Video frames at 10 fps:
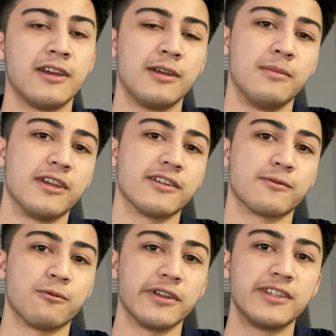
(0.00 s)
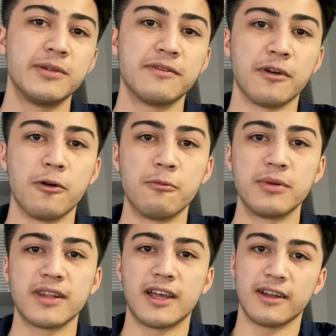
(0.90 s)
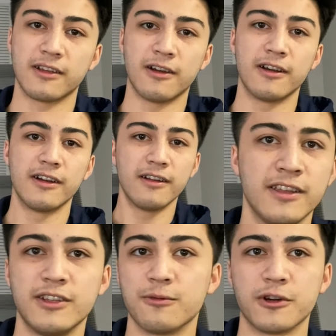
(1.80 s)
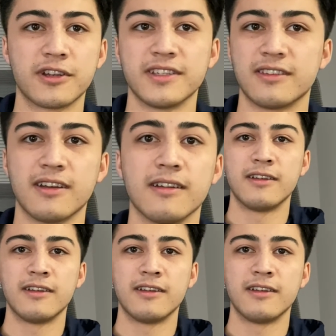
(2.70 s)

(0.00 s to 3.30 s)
because once you have opened that card, your work is done.